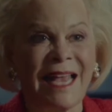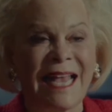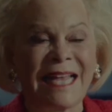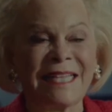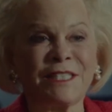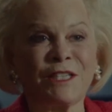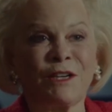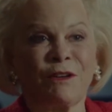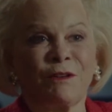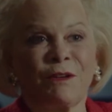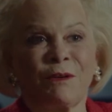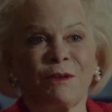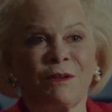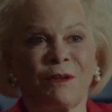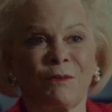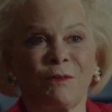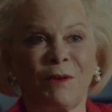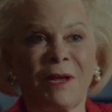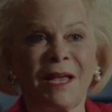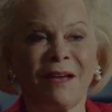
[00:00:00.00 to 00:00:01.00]
And so
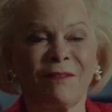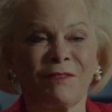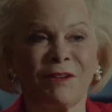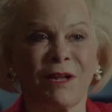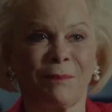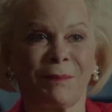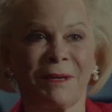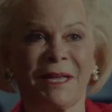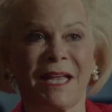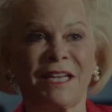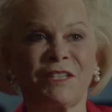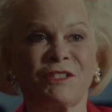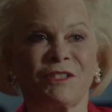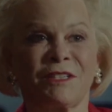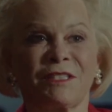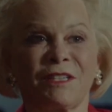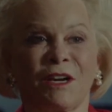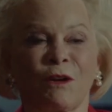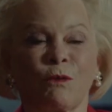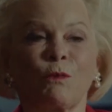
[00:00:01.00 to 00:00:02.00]
we have an obligation,
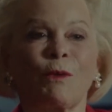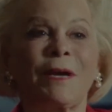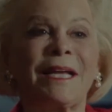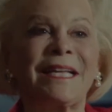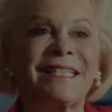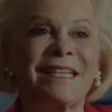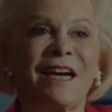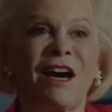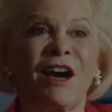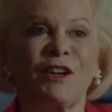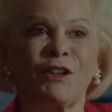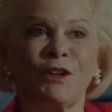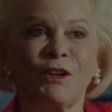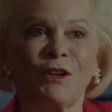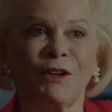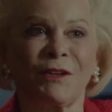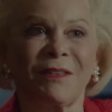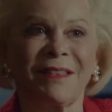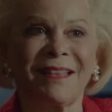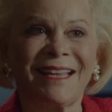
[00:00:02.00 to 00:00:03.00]
it's our rent on
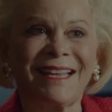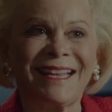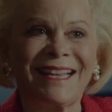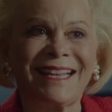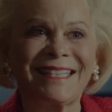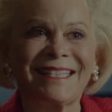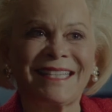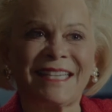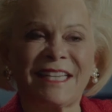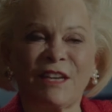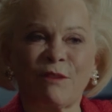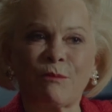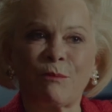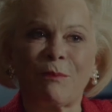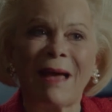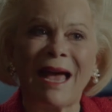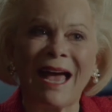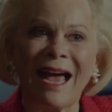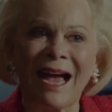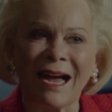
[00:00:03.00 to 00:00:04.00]
earth, to give
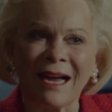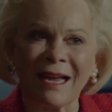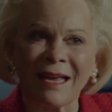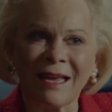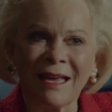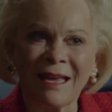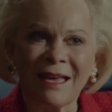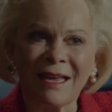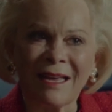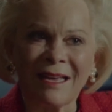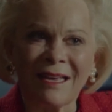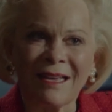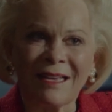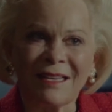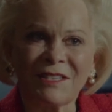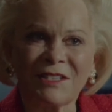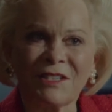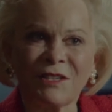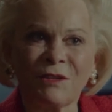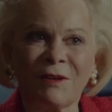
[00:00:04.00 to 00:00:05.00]
back
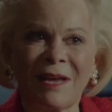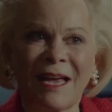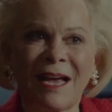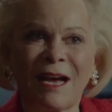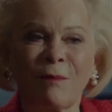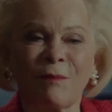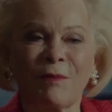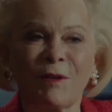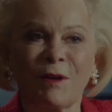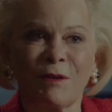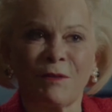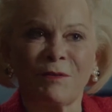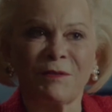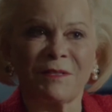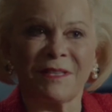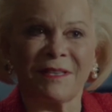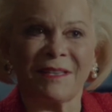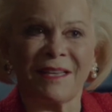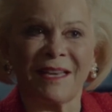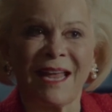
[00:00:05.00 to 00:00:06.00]
to help
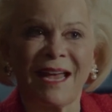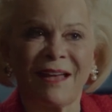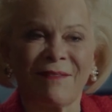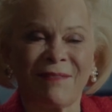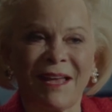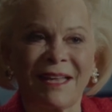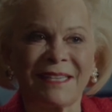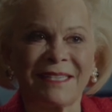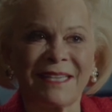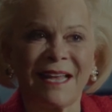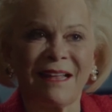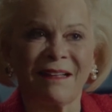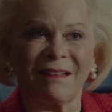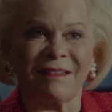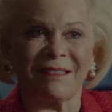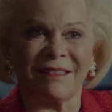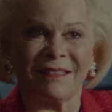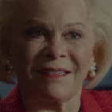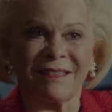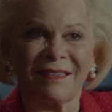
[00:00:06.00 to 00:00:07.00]
those that have that
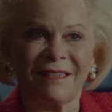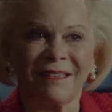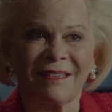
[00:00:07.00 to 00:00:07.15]
talent.